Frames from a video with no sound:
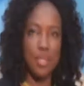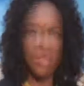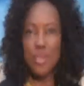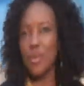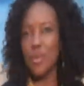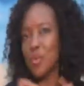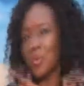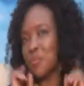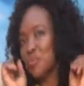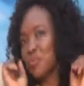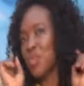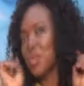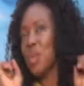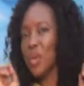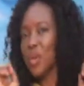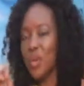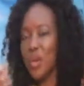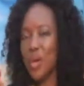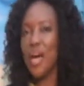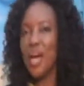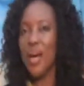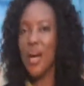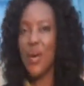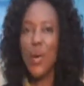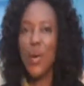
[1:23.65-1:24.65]
So you
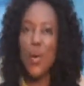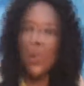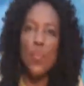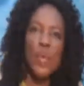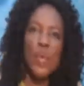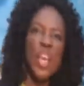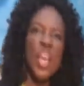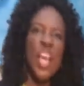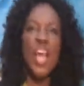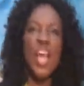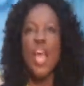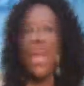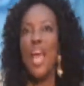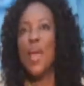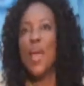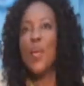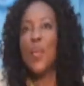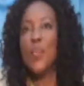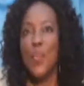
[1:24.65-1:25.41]
can call me a